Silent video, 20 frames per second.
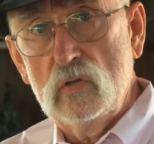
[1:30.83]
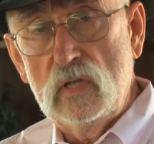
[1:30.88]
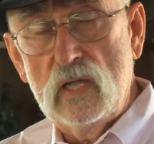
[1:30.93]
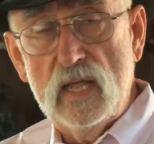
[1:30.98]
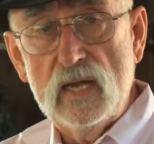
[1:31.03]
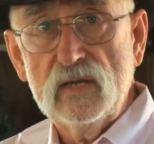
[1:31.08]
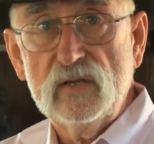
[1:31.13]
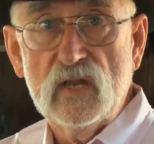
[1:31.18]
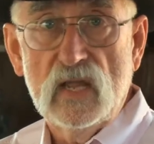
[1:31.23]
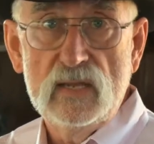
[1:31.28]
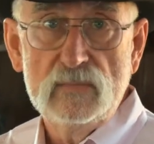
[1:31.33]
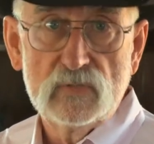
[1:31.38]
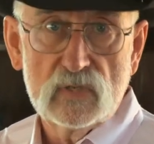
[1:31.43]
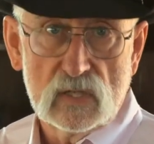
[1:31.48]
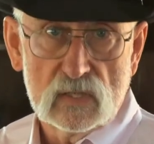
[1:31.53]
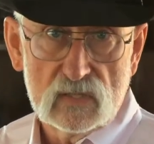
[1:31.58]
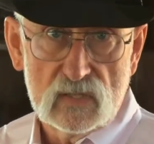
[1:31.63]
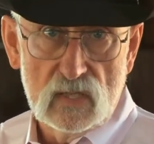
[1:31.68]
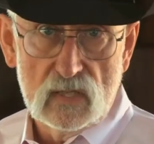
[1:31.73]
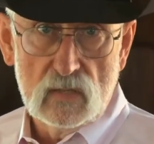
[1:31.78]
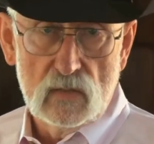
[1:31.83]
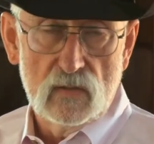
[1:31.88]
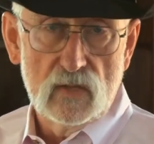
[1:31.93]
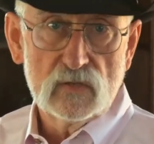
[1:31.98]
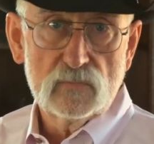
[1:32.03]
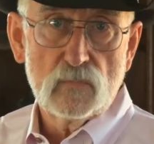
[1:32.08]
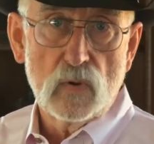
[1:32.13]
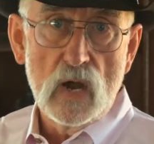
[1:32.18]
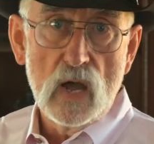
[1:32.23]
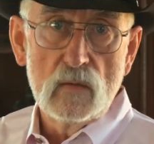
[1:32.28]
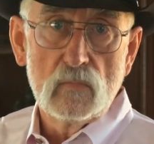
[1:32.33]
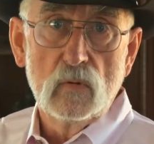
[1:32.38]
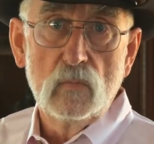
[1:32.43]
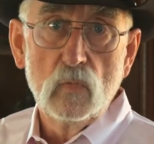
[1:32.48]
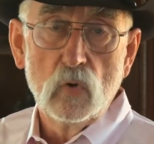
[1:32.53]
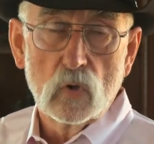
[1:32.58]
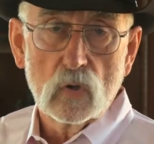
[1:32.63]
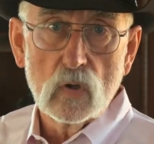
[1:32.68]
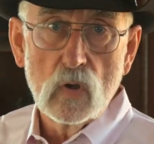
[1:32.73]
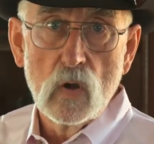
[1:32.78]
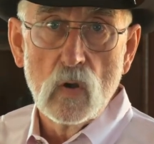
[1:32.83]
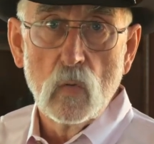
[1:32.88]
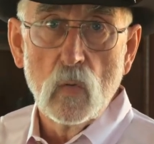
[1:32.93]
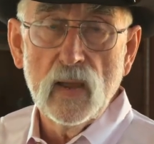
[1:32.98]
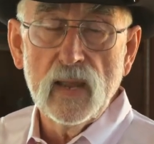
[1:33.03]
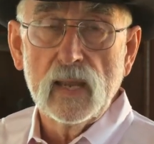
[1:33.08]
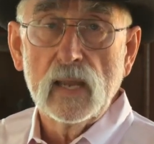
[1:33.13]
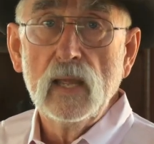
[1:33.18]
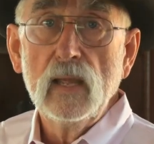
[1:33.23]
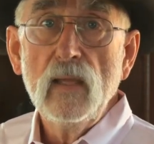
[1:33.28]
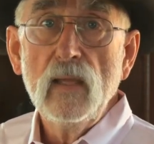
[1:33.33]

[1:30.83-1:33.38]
a lot of times this problem will go away.